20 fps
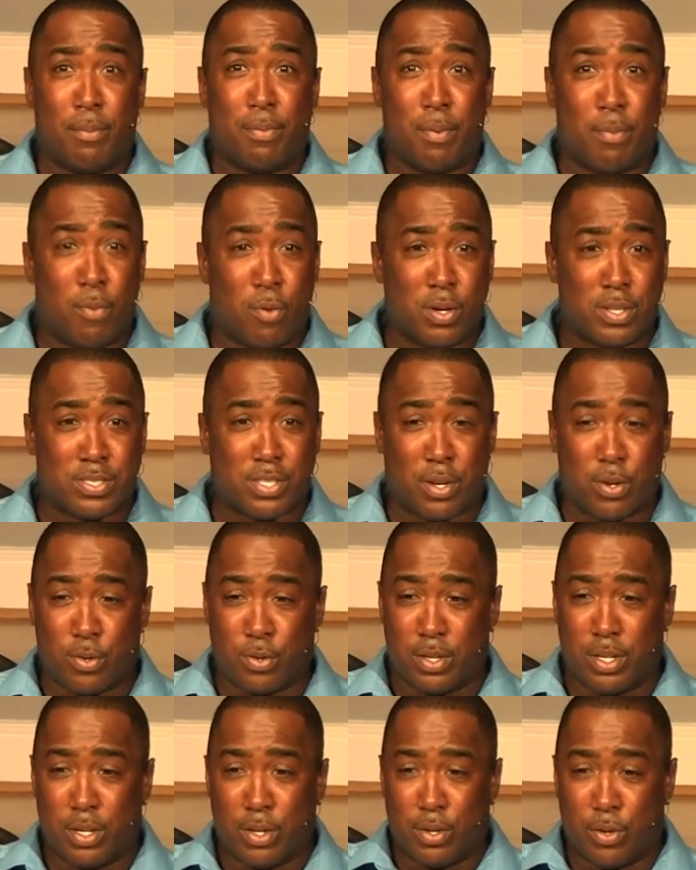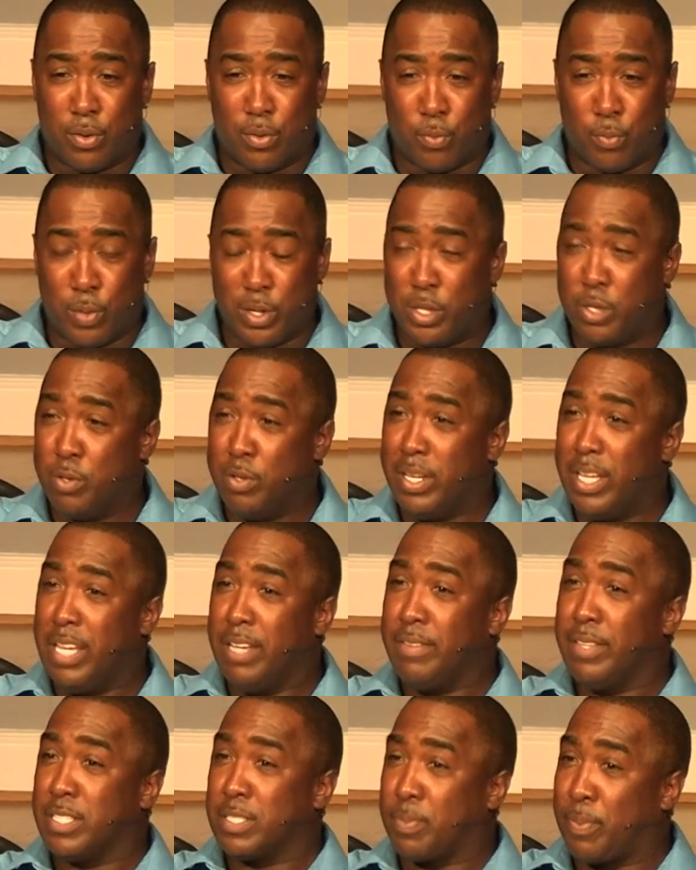But more so, when you
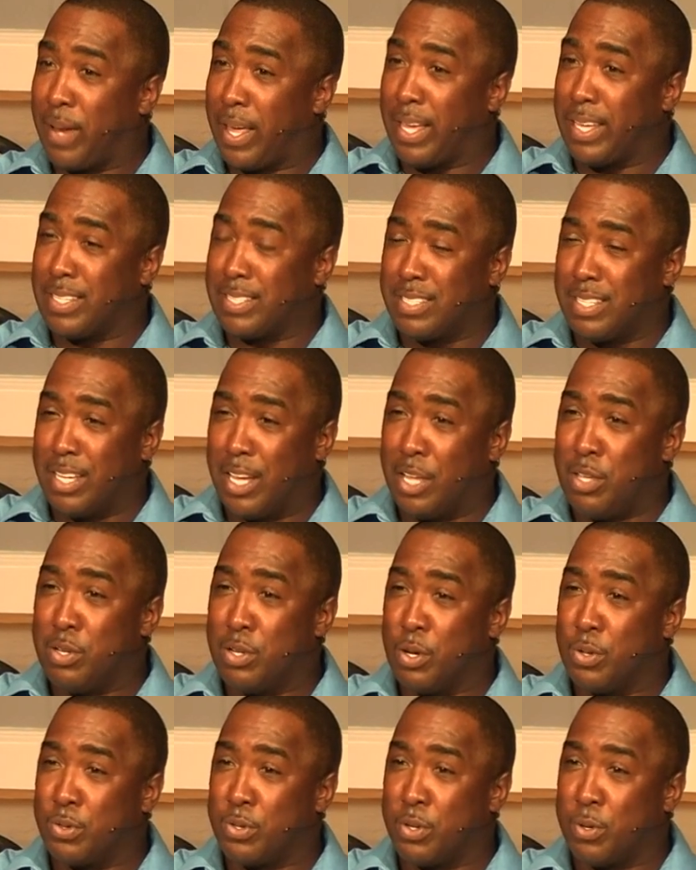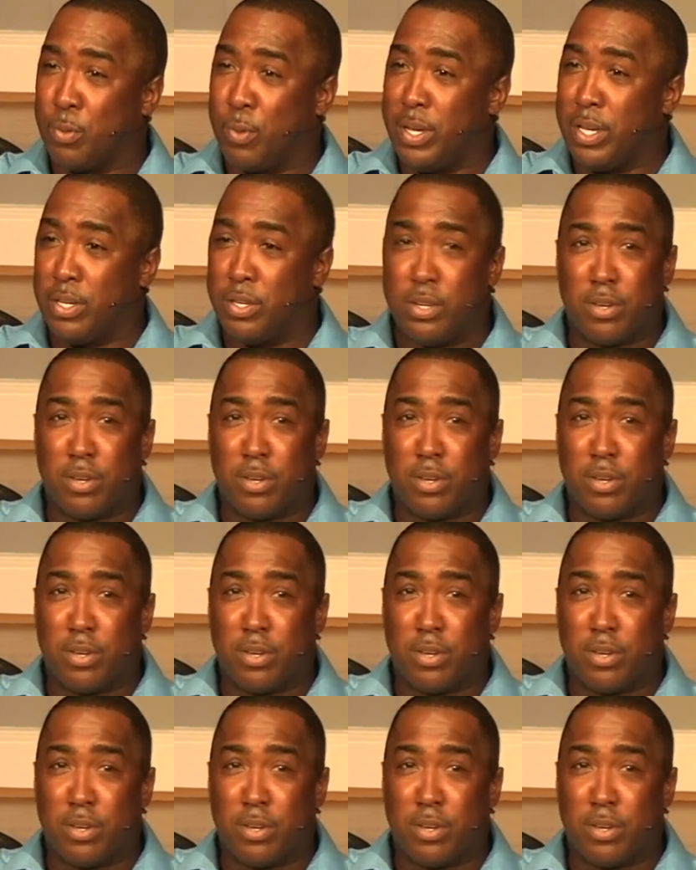leave this place and you go through your week,